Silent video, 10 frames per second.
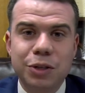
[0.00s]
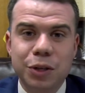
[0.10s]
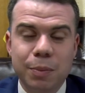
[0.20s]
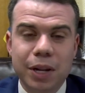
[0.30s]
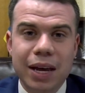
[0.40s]

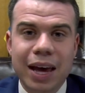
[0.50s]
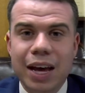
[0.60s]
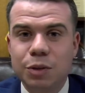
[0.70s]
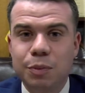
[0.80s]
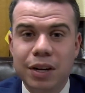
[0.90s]
LeBlanc
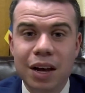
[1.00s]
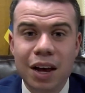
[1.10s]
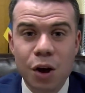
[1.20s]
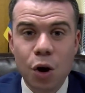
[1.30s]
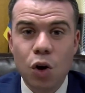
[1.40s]
has been
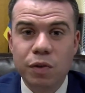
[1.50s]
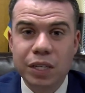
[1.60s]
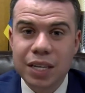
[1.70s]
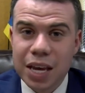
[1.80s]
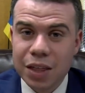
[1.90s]

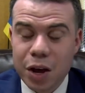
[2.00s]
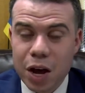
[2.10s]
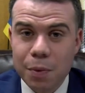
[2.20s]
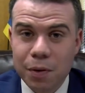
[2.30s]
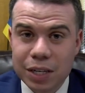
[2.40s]
overseeing the
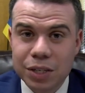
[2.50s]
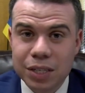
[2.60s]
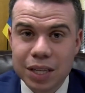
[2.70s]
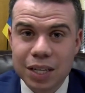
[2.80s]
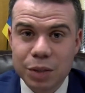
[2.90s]

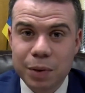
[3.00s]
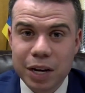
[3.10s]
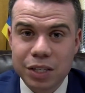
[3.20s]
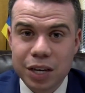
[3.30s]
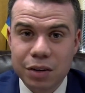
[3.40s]
operations at the
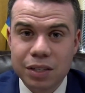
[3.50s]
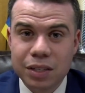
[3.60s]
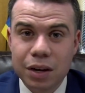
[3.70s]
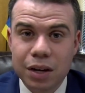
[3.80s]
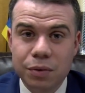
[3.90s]
dispatch center
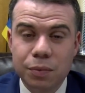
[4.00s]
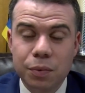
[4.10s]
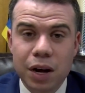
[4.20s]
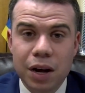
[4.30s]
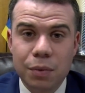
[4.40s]

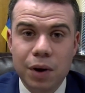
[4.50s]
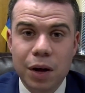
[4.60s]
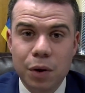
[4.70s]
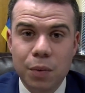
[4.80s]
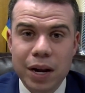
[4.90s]

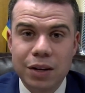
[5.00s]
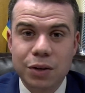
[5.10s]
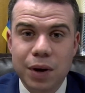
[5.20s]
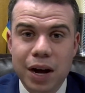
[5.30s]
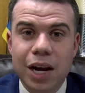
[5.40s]
while we're waiting
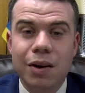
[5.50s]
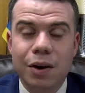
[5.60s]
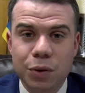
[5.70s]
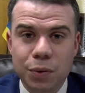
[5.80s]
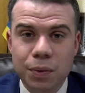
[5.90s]
to hire
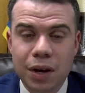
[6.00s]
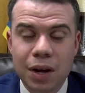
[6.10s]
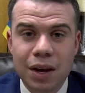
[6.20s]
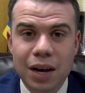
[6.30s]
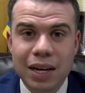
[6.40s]
our new
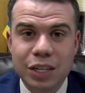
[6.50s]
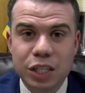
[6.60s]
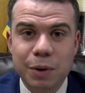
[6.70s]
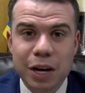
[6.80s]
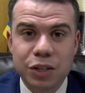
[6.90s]

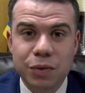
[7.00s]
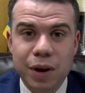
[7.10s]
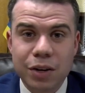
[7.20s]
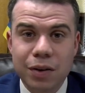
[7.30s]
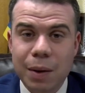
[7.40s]
dispatch
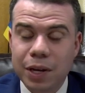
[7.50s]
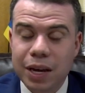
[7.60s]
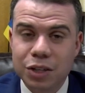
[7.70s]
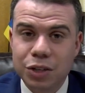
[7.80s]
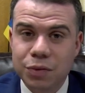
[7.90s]
director.
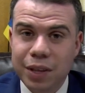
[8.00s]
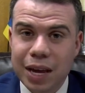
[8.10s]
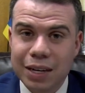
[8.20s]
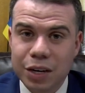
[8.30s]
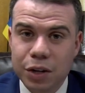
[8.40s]
Applications for
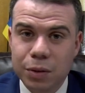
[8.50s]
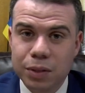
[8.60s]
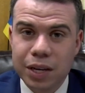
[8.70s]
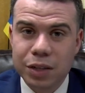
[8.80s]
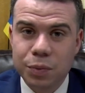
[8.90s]
that did
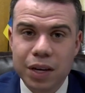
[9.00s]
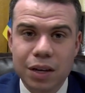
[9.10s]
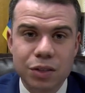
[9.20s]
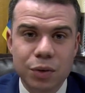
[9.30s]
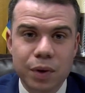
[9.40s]
close last week,
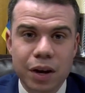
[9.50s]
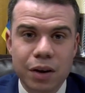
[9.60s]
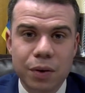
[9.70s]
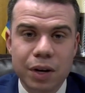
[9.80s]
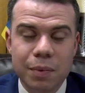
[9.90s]
and so we are
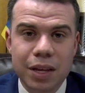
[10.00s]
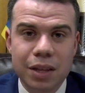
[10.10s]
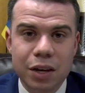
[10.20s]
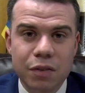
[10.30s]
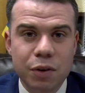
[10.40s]
going to begin
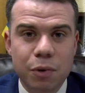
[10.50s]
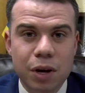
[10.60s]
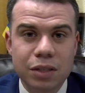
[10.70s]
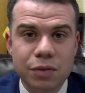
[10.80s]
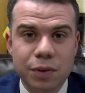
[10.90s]
the interview
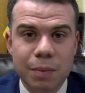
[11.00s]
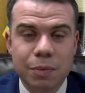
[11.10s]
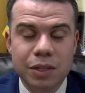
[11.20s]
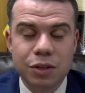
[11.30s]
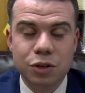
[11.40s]
process for that
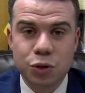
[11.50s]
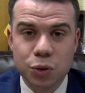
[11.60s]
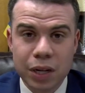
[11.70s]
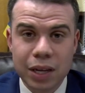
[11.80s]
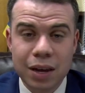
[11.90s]
position
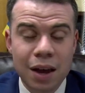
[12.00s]
shortly.